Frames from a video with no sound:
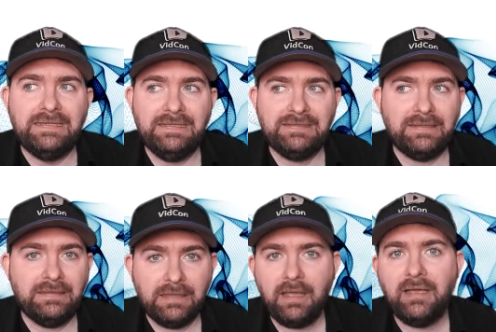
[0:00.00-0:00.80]
is a
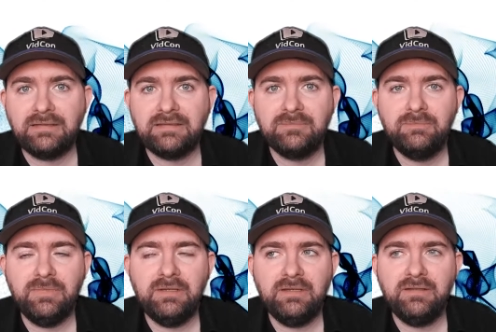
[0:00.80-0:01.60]
lot
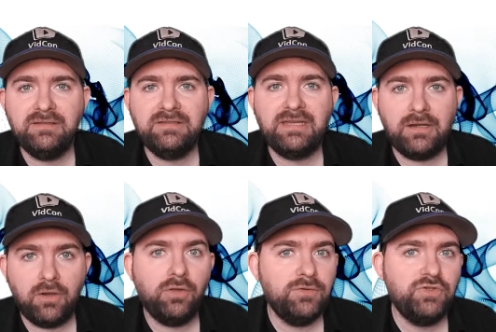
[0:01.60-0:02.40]
because
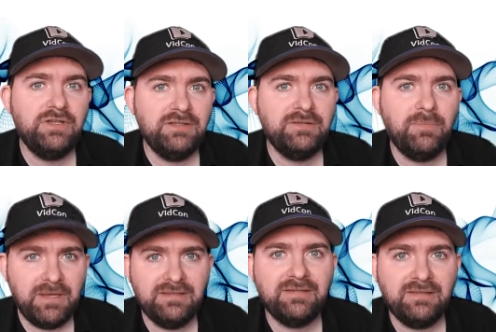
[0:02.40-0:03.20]
technology is
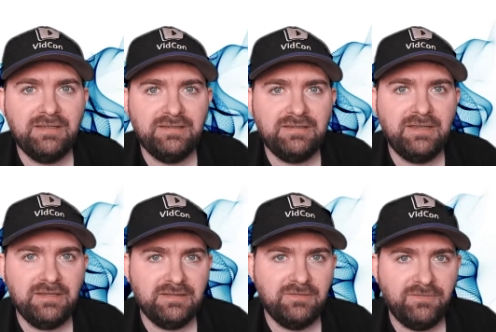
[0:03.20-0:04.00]
amazing these
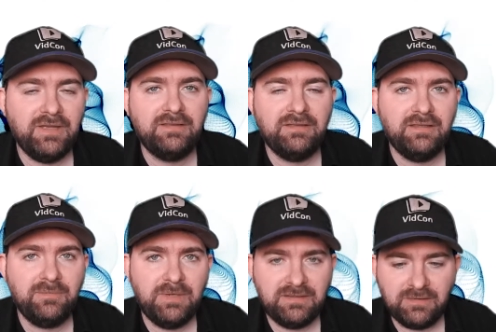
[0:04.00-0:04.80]
days. The fact that they
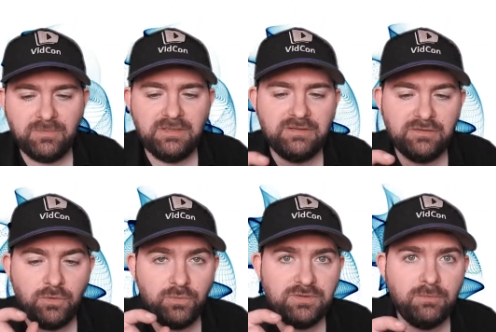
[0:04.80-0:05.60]
can make something
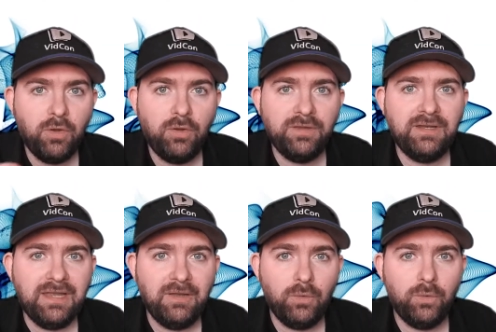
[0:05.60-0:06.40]
so small that
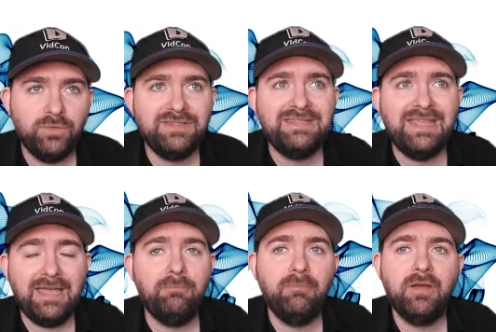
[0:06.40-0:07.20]
holds
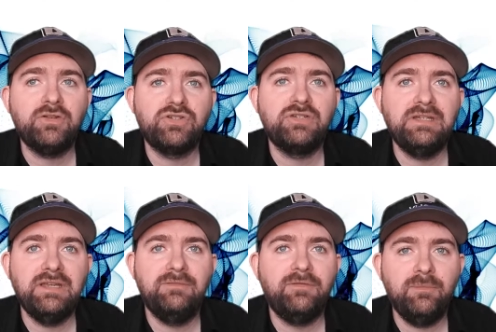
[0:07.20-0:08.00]
that much
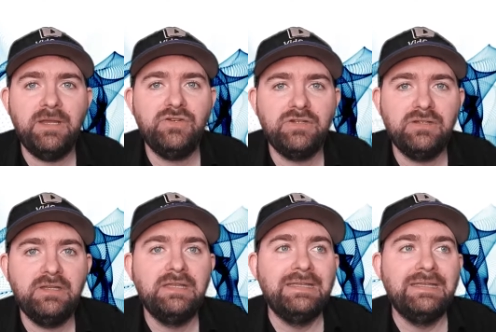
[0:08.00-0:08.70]
information